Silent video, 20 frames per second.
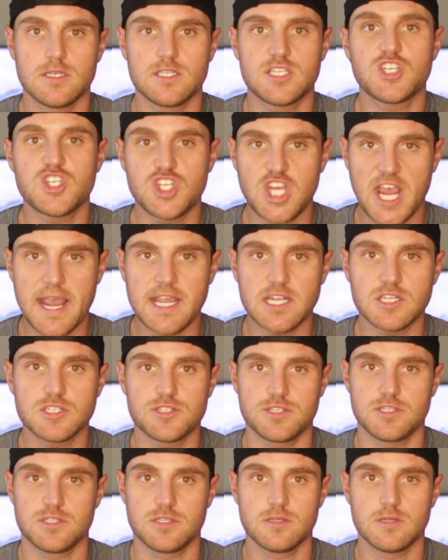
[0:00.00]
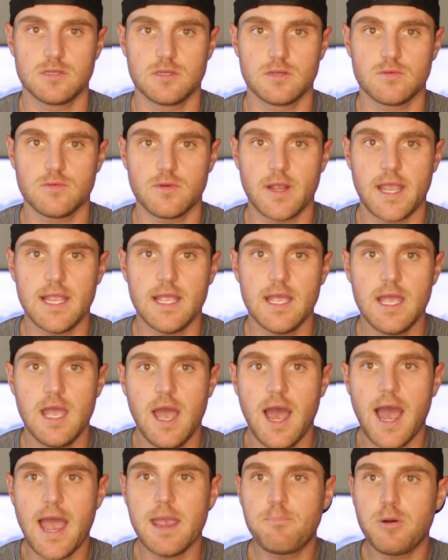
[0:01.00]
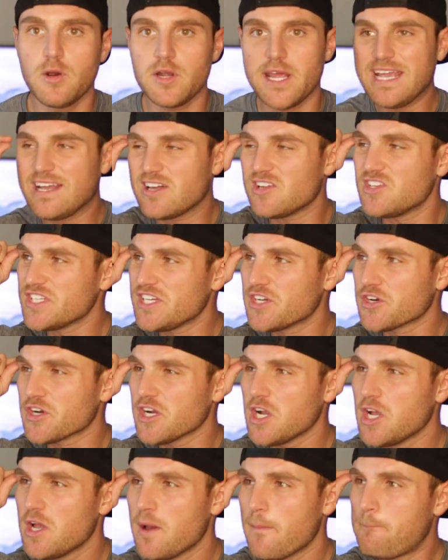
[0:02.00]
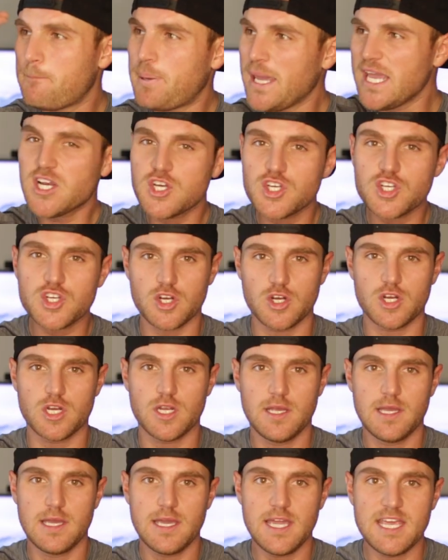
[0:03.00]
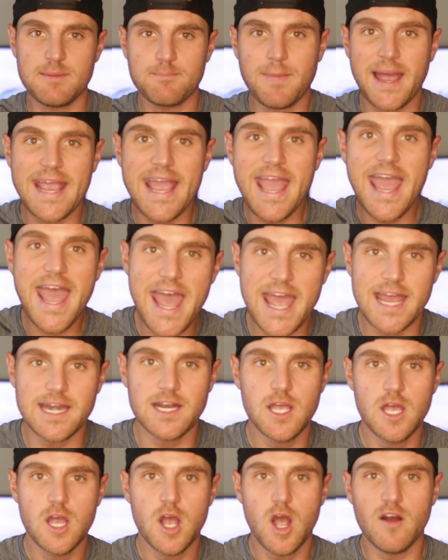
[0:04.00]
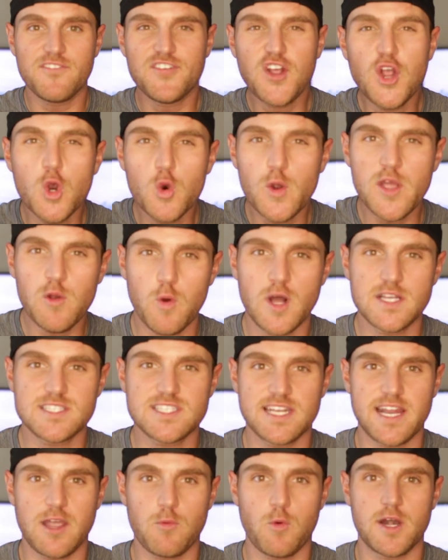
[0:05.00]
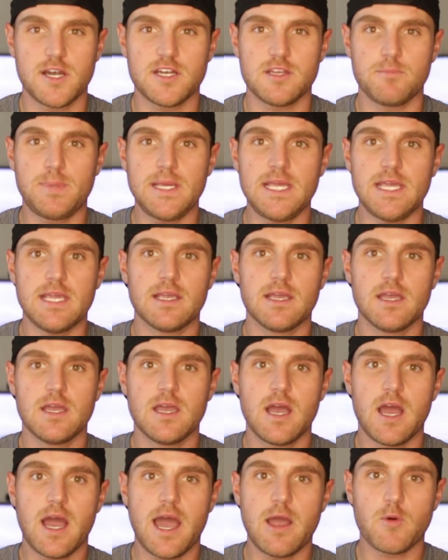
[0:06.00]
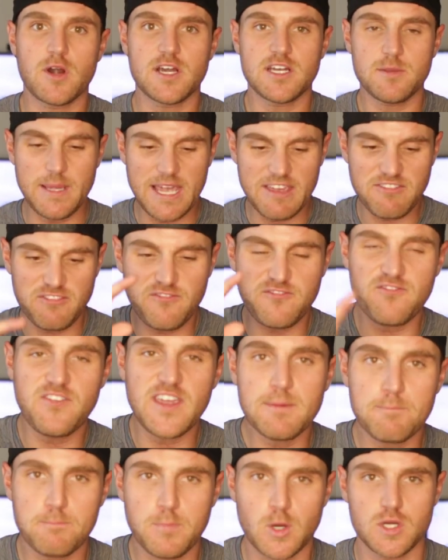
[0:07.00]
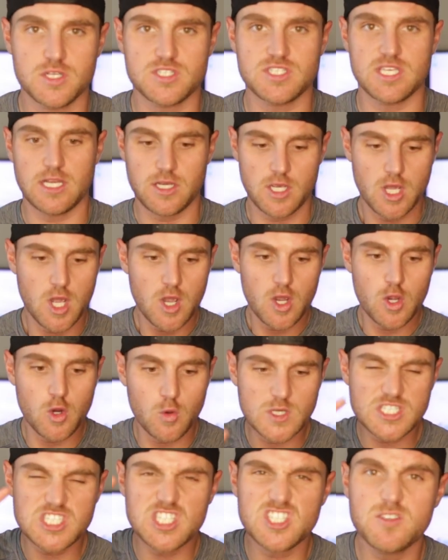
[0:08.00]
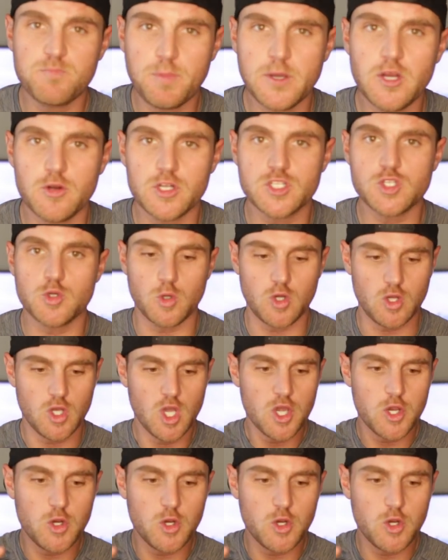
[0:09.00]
to change, right? I put a clear picture in my head of who it was that I wanted to be. I wanted to be a fit person who was spiritual,